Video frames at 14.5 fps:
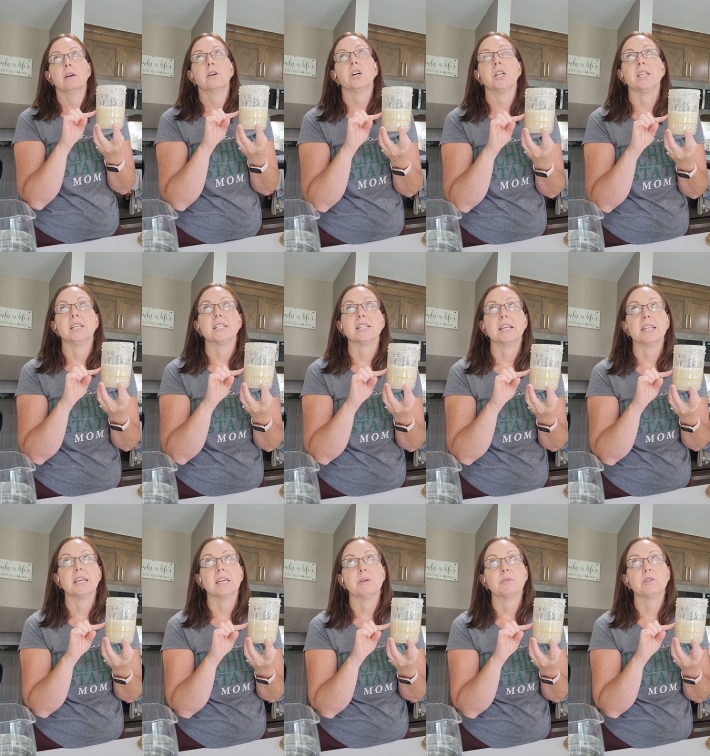I
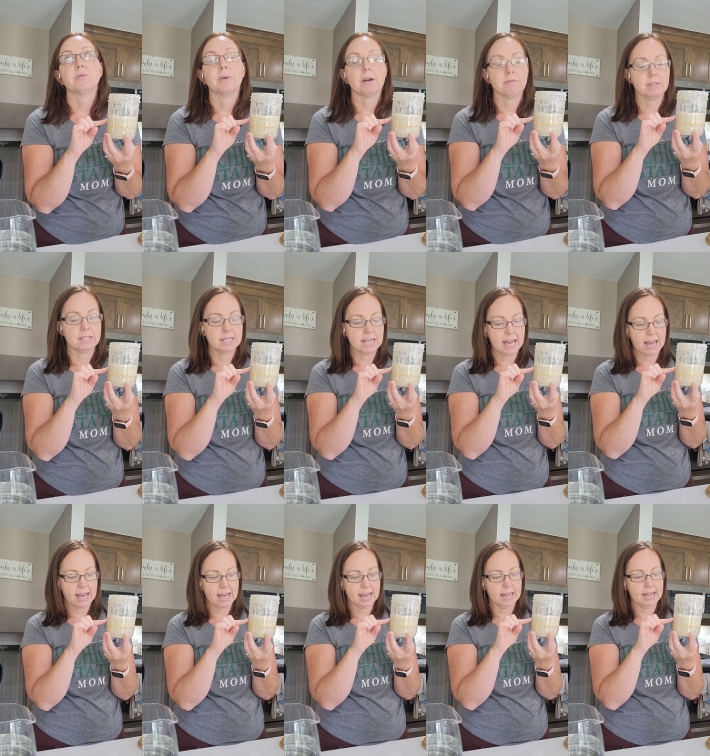think it was around
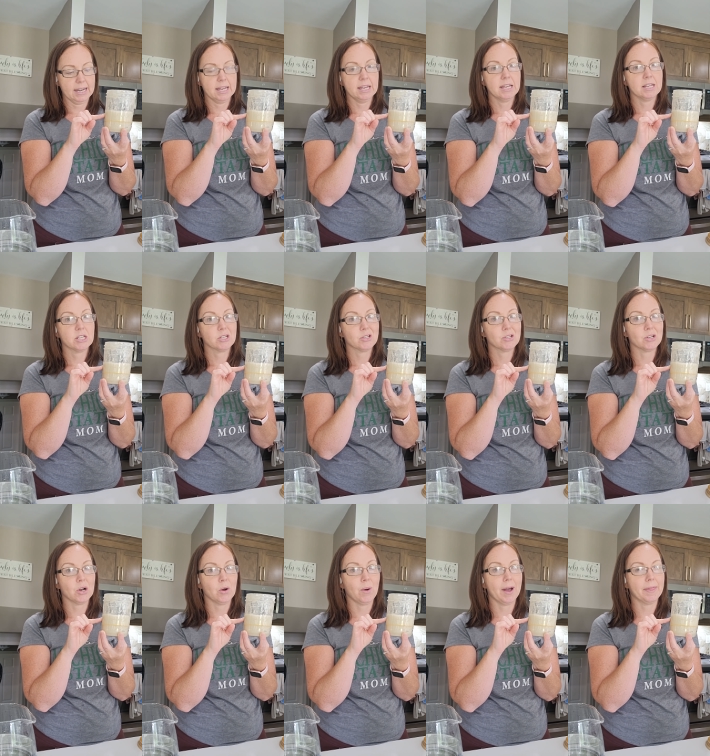10.
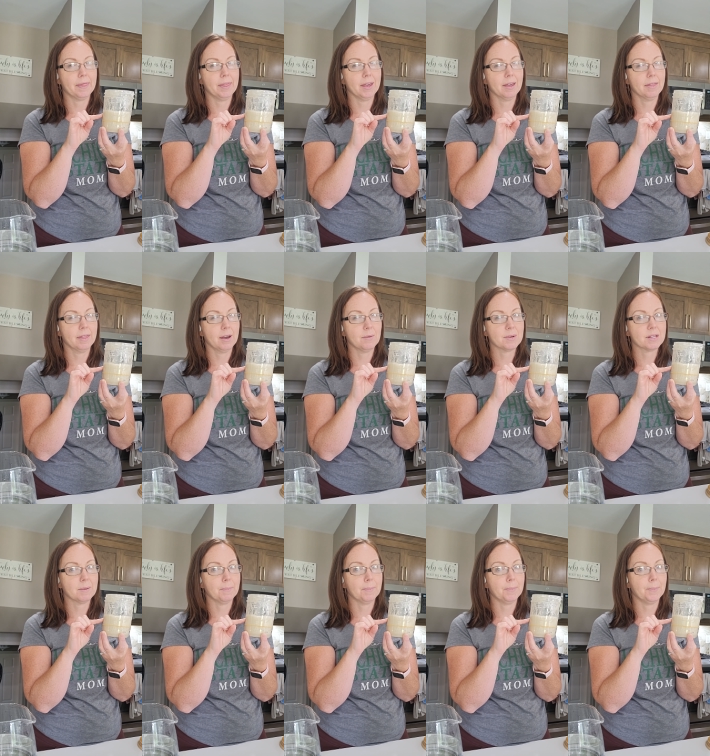So I think that was
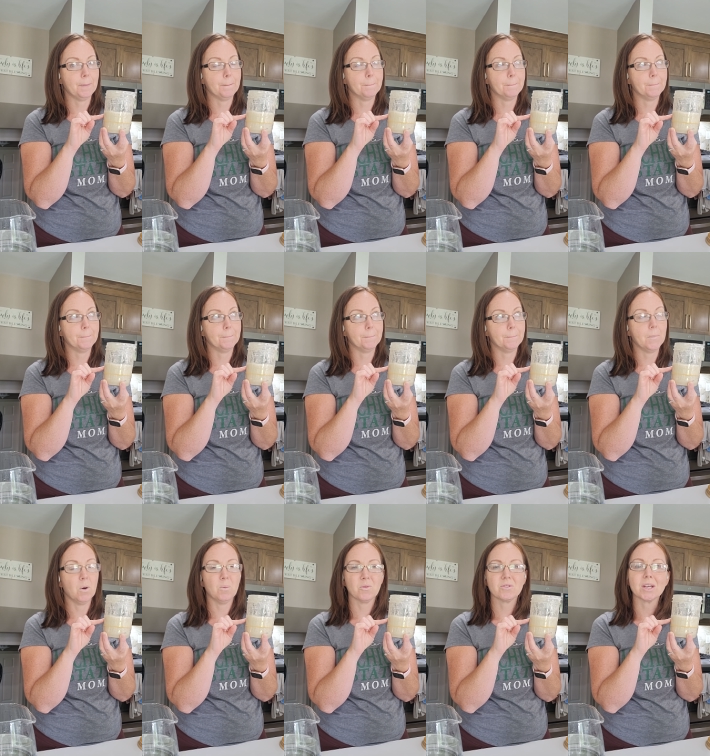
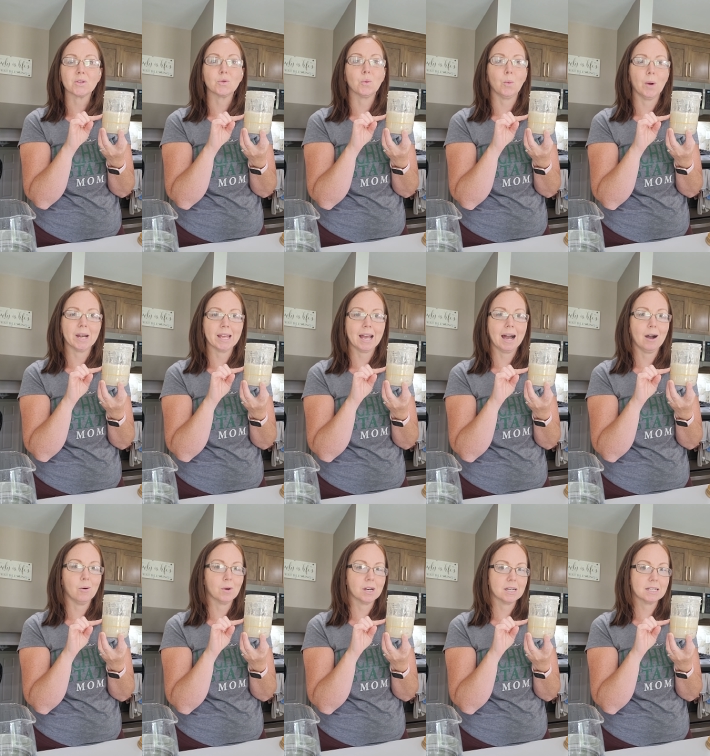almost like 20
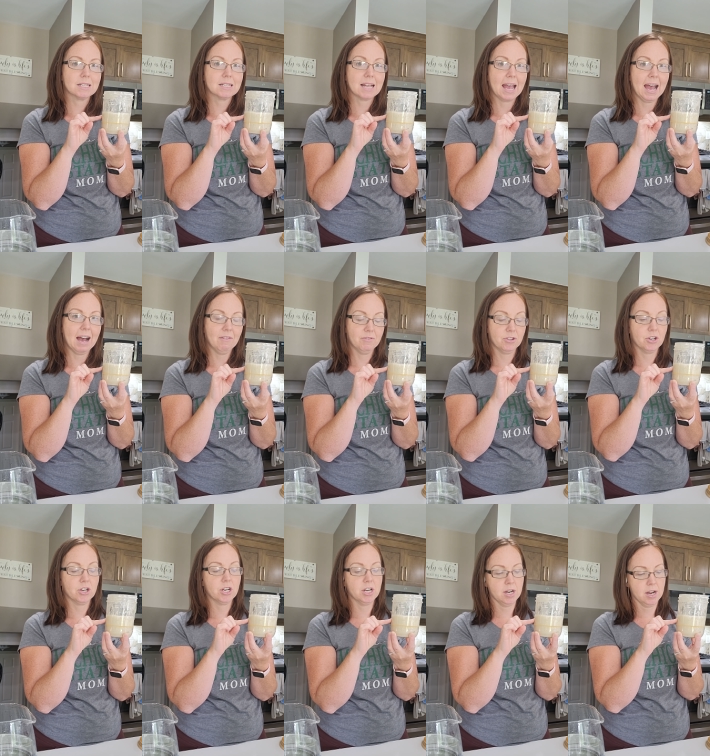hours
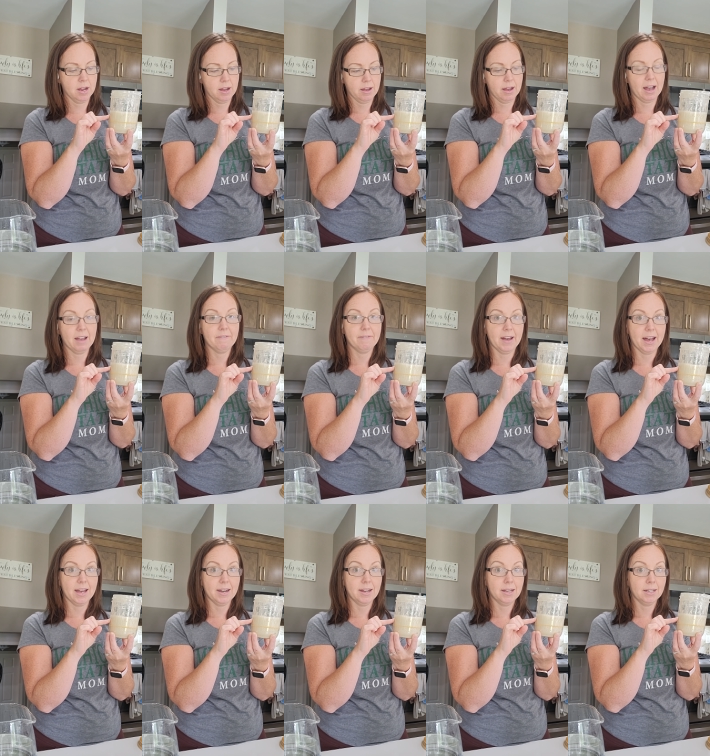after I
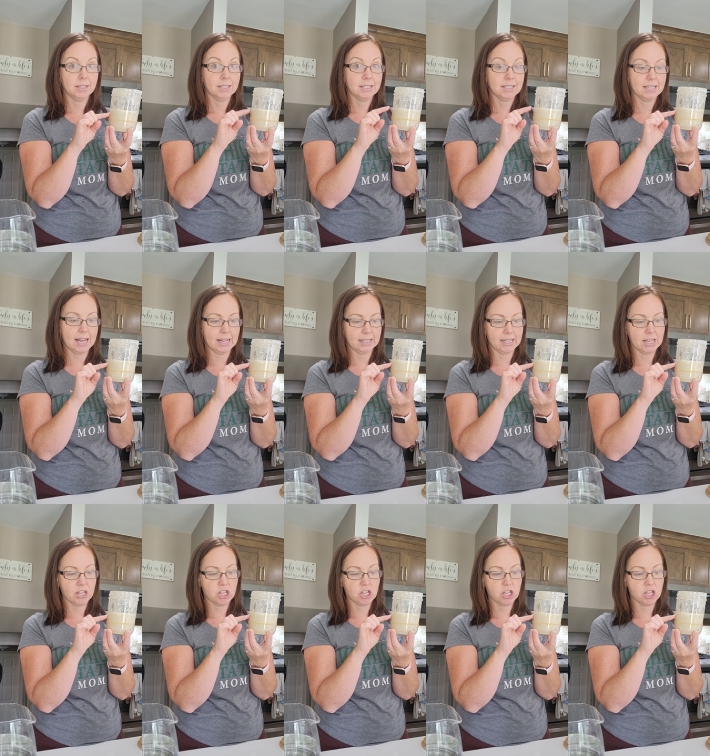fed Sally.